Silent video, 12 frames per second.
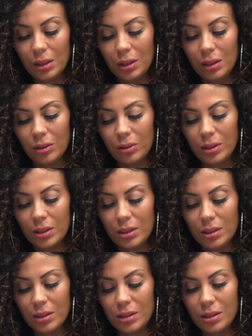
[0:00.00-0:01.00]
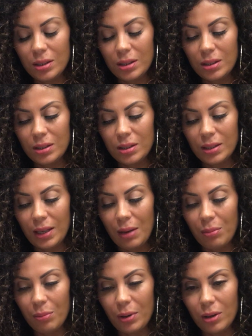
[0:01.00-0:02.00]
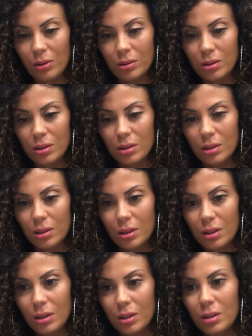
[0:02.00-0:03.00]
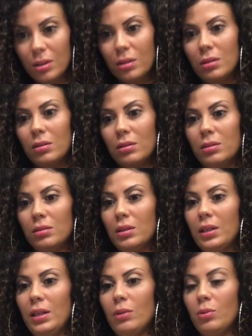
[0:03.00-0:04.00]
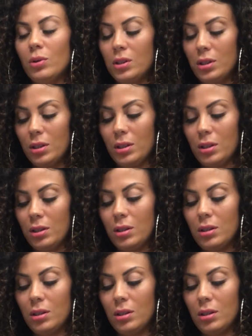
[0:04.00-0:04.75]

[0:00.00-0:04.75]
you know, this came about. Okay, what's the,